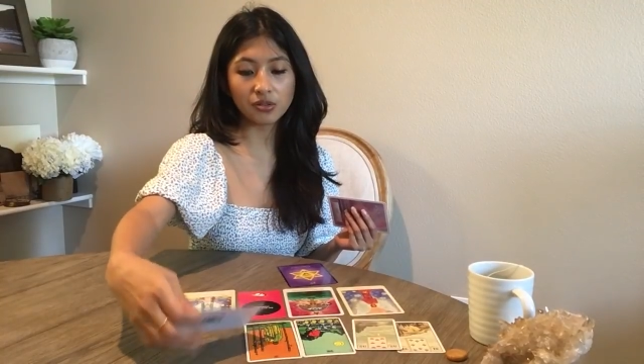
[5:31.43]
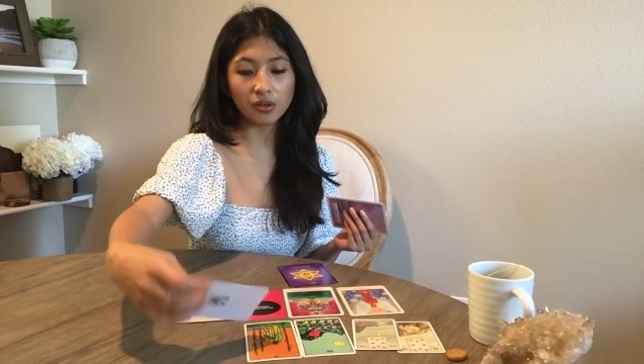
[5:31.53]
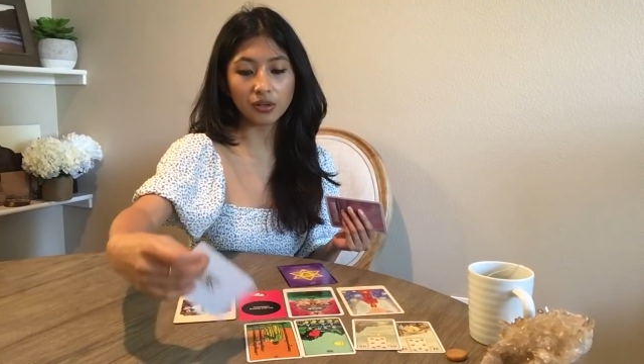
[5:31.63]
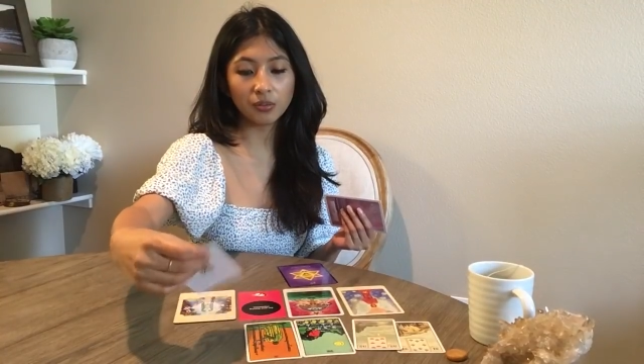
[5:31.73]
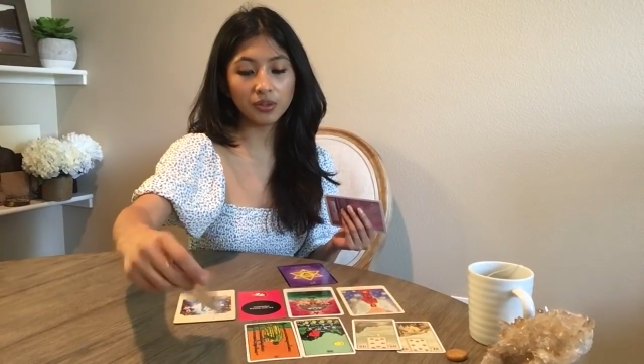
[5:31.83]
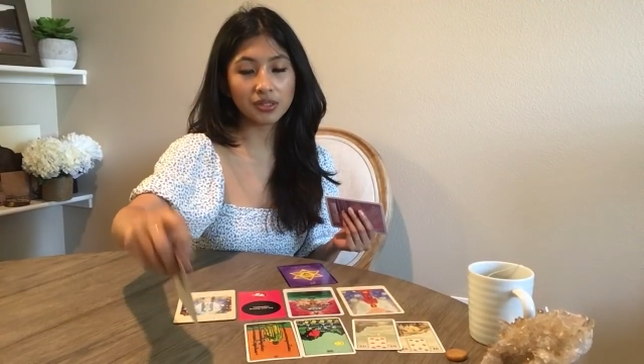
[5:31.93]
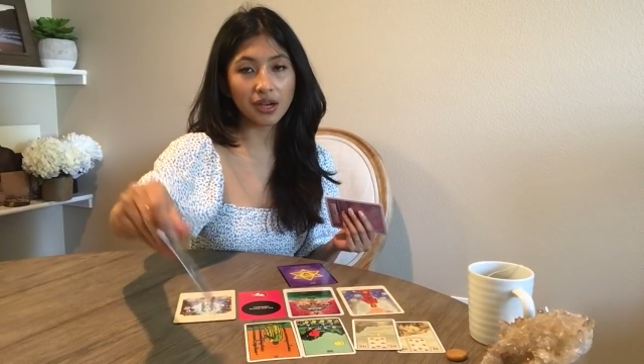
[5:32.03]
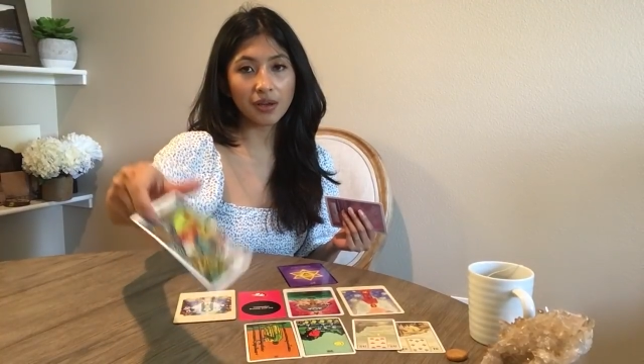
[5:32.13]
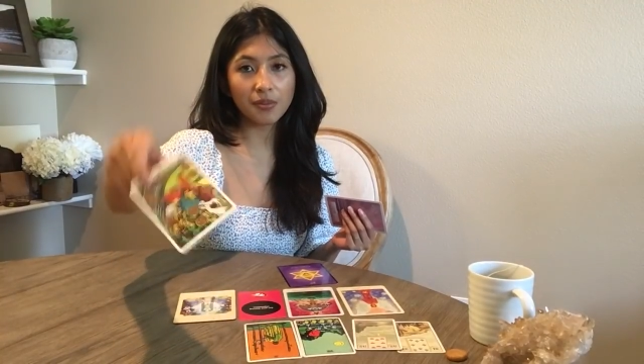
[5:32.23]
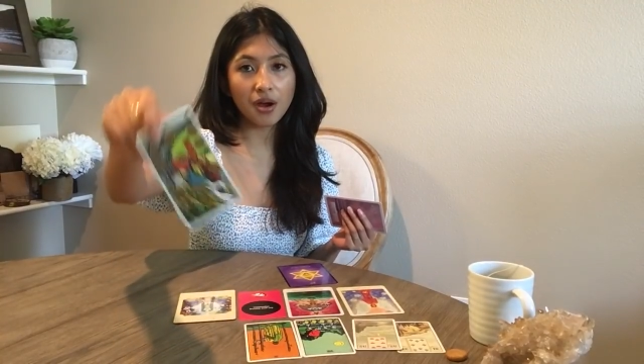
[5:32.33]
So it could be
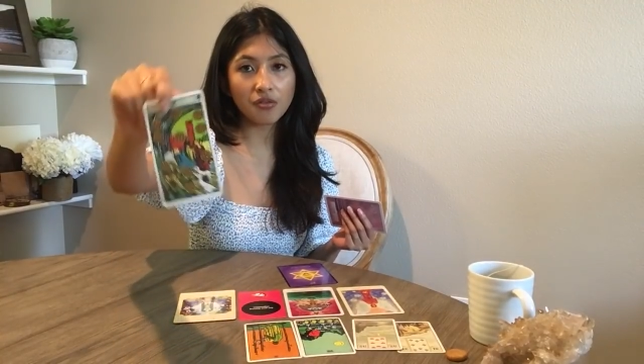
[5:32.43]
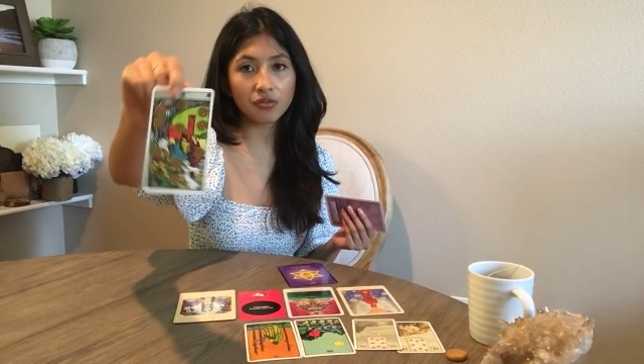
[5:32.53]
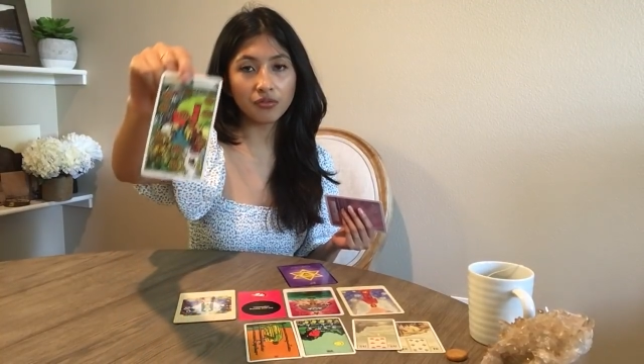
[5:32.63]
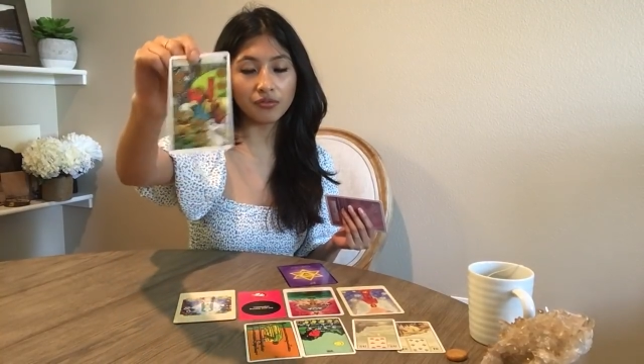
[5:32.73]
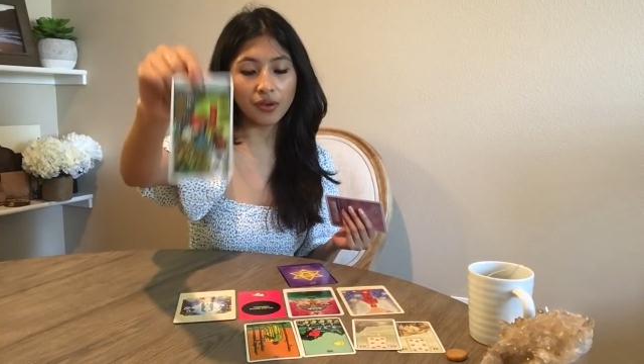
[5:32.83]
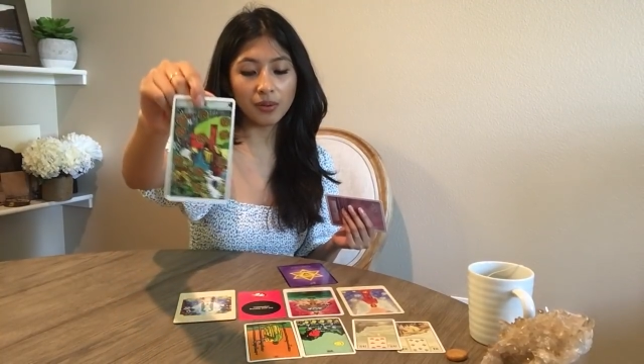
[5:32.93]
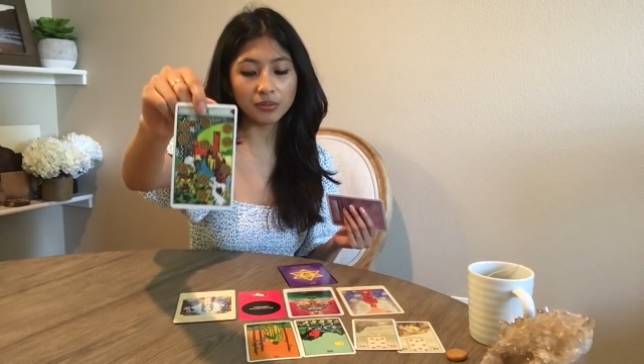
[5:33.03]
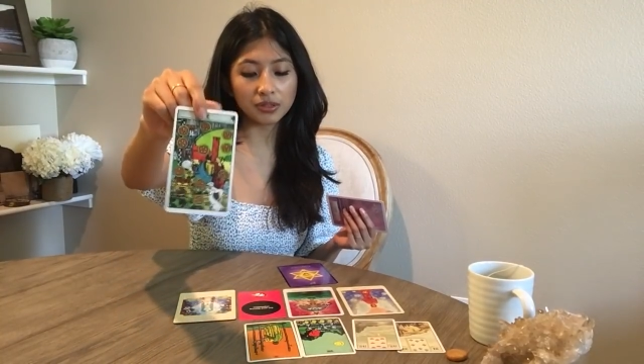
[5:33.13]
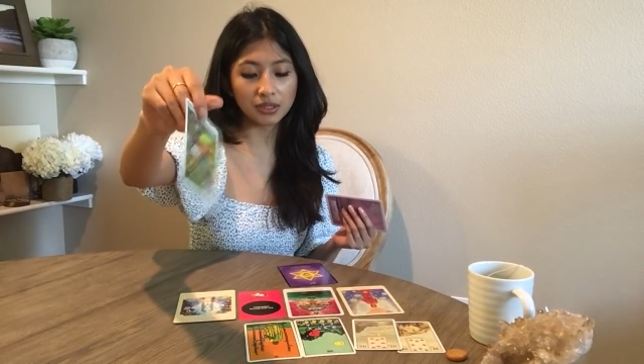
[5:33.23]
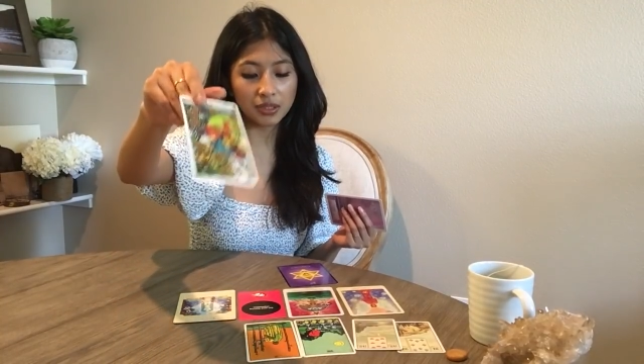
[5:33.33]
time out from
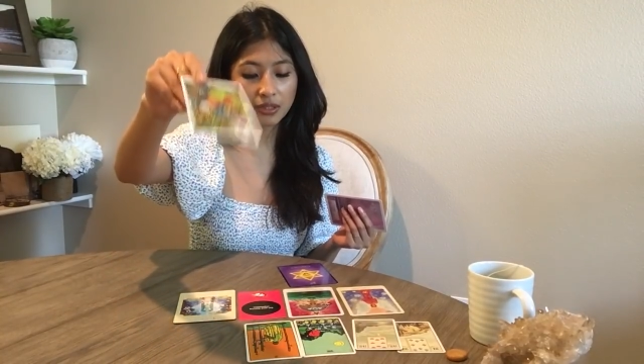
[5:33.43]
family.